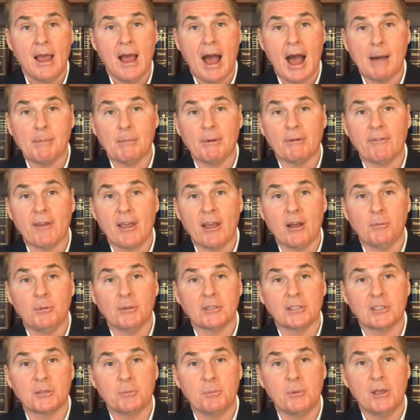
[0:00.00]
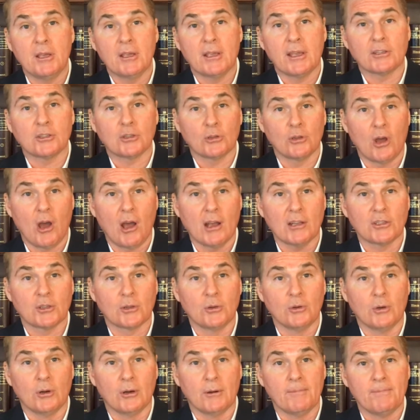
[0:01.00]
I'm available to speak at your law
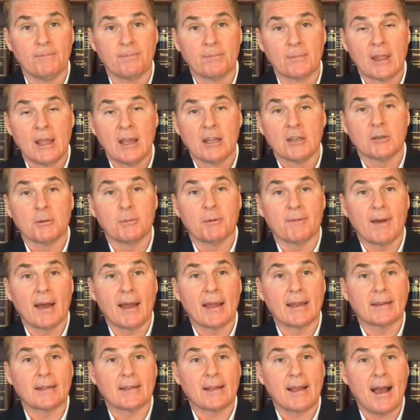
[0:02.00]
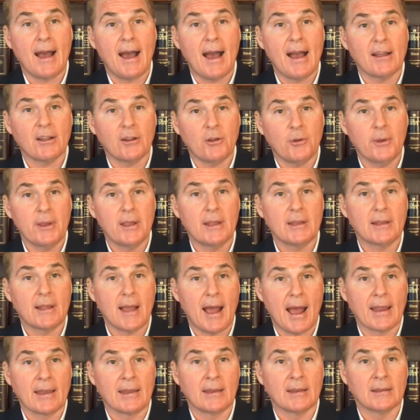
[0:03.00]
school to provide concrete
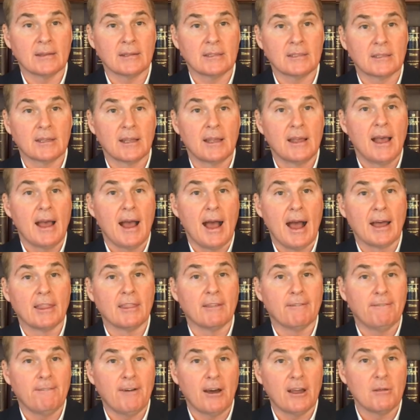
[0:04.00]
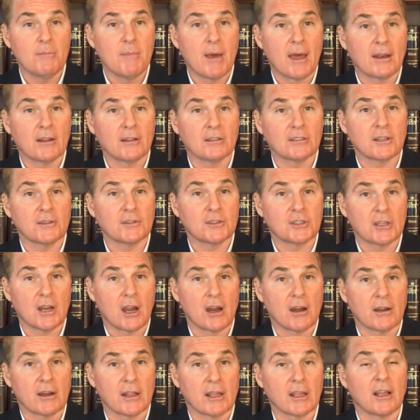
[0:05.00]
guidance on the fundamentals of
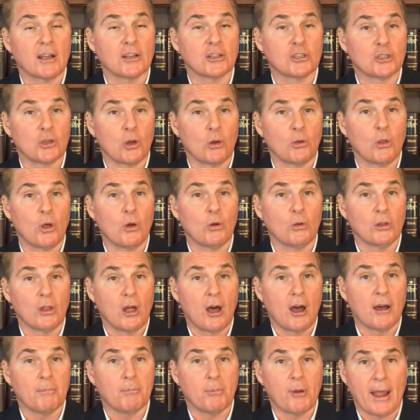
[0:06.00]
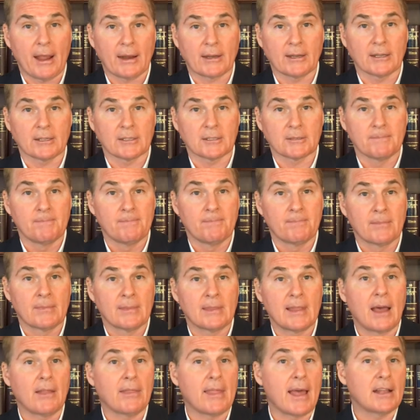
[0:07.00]
starting a solo law practice.
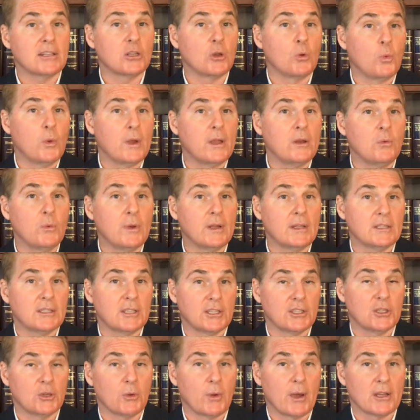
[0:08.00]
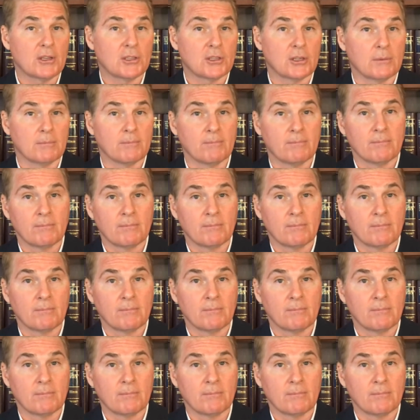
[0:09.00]
Now that's a win-win situation.